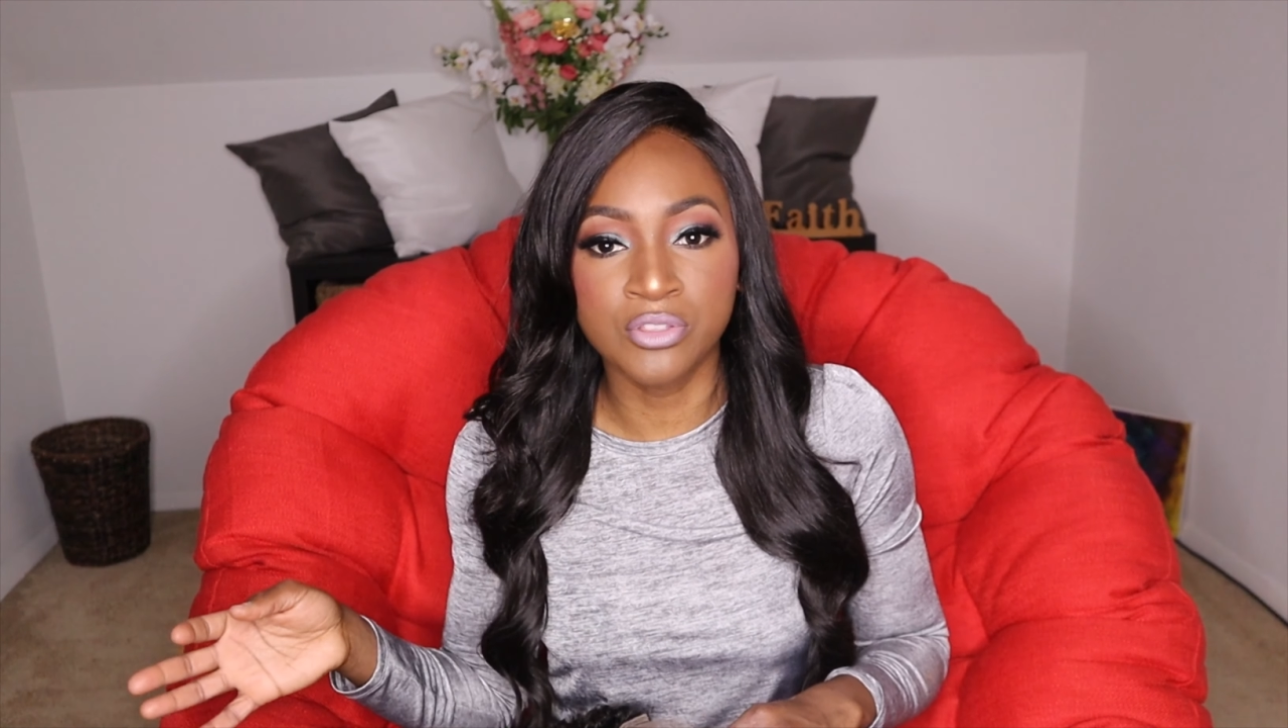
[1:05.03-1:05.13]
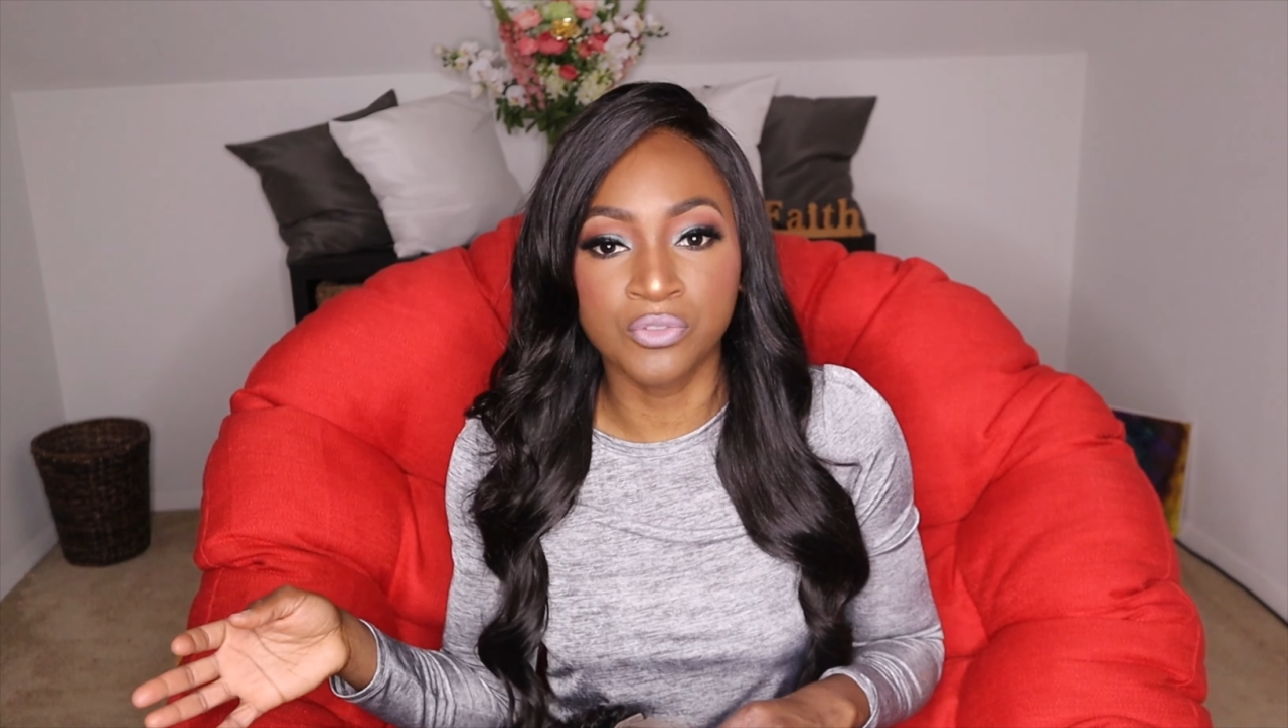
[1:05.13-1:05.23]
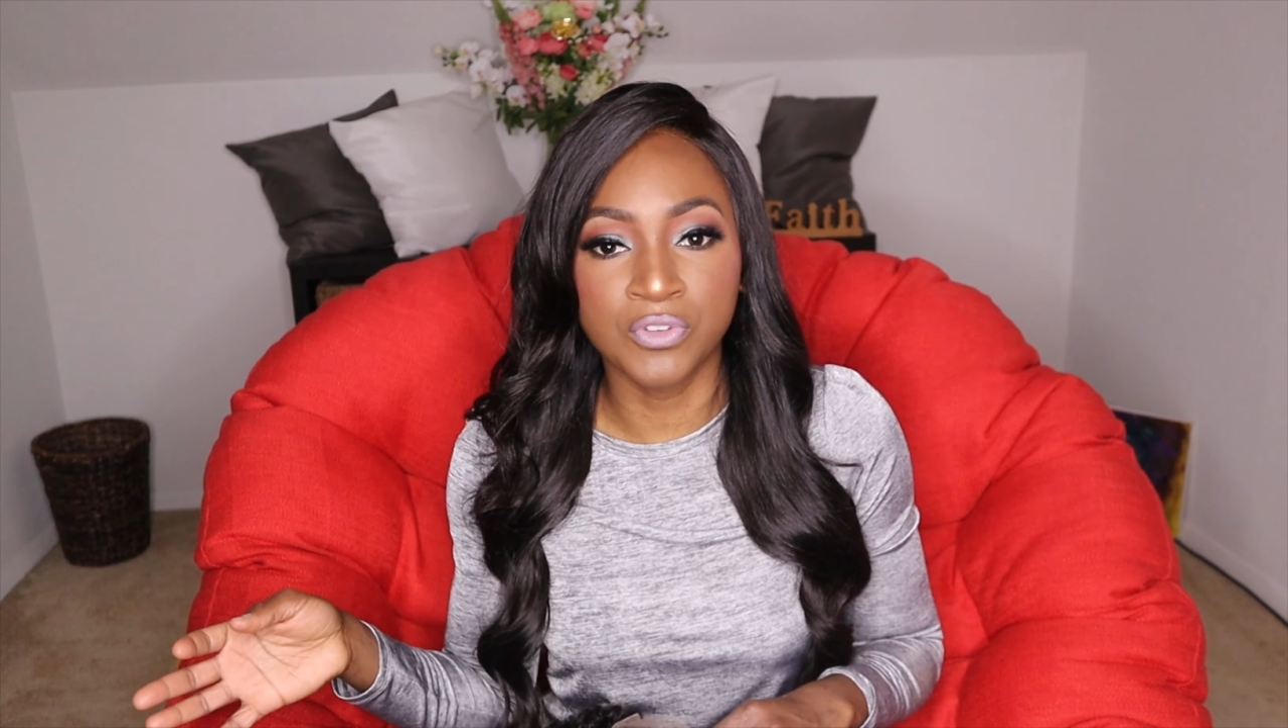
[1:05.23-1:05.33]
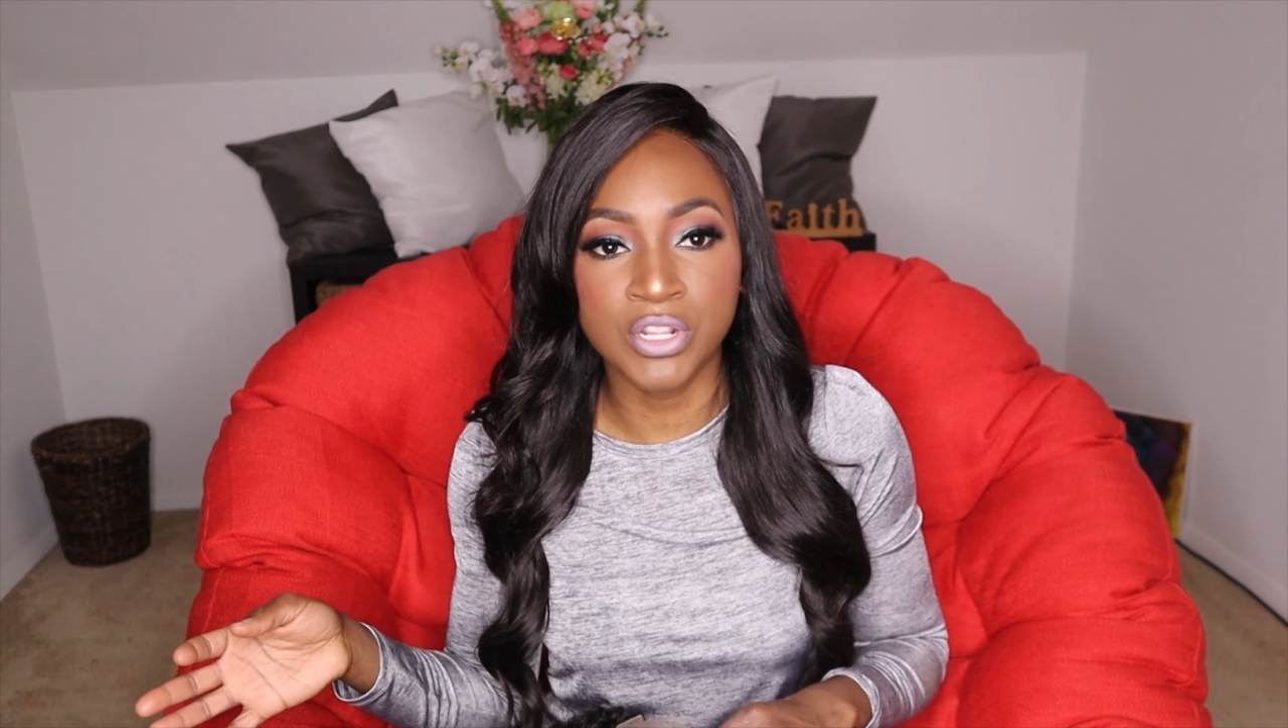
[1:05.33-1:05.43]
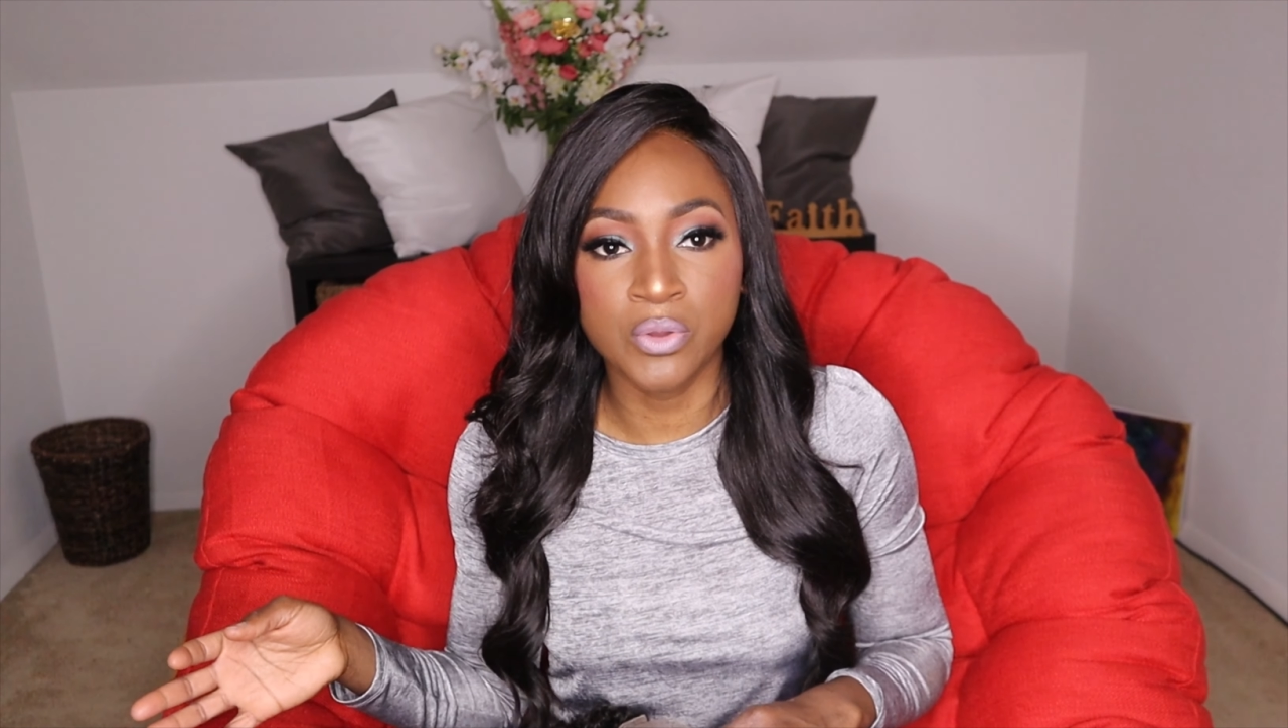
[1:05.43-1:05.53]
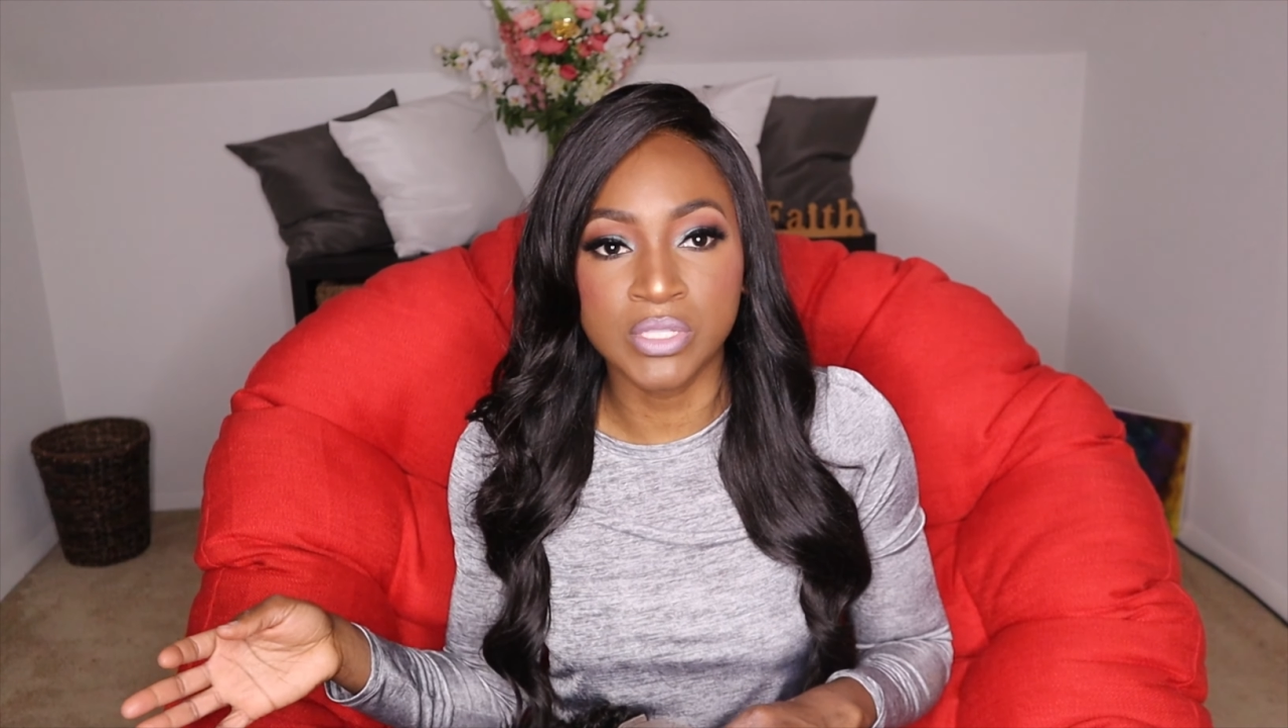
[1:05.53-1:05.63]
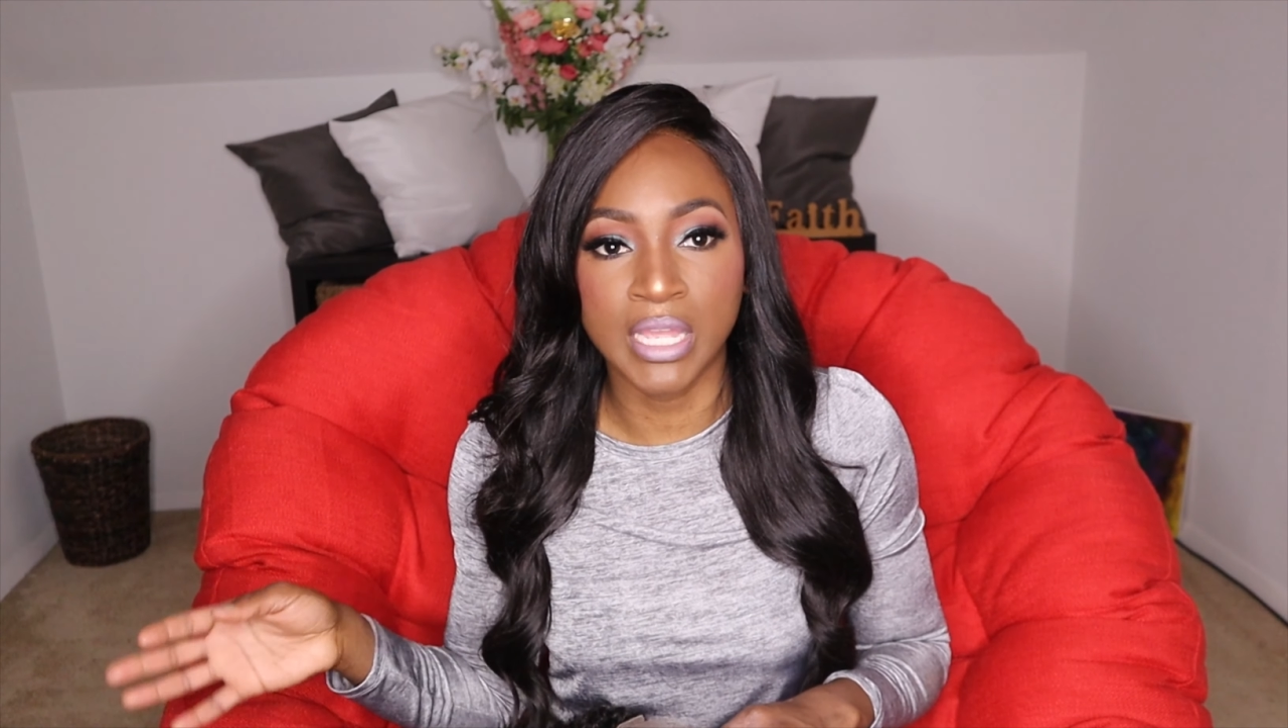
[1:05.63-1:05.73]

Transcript: other videos,